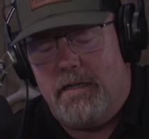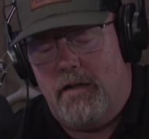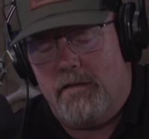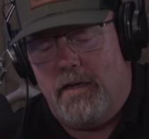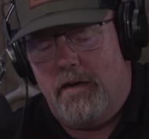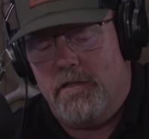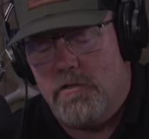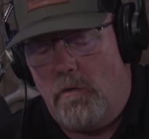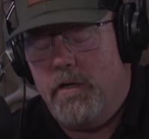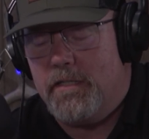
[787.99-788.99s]
out there, and
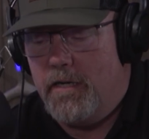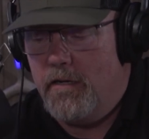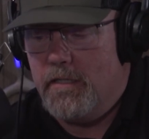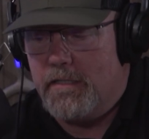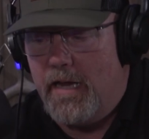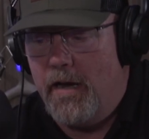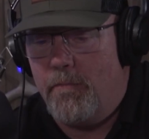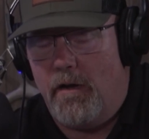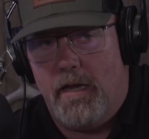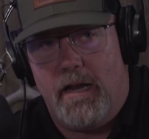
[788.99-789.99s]
Troy's carrying his
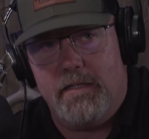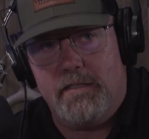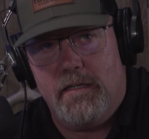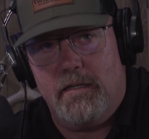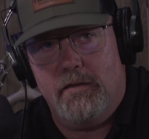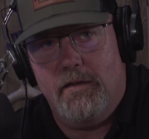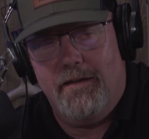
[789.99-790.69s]
camera. And I said,